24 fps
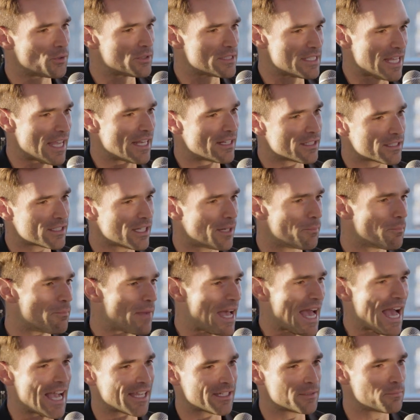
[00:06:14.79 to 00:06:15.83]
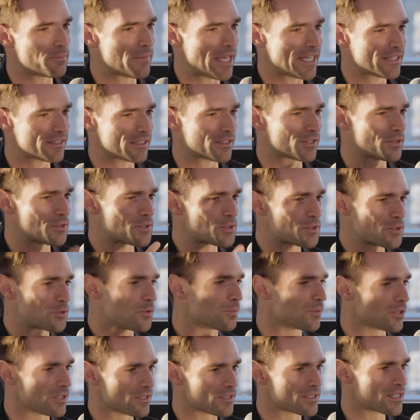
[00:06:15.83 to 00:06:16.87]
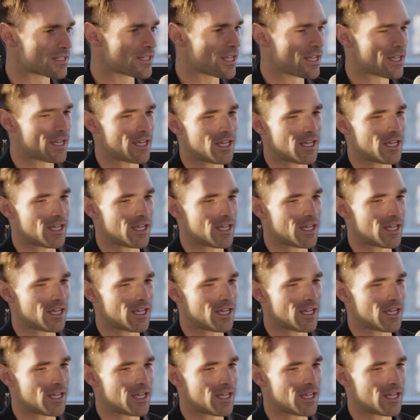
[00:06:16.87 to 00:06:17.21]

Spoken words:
data come back and make the consumer's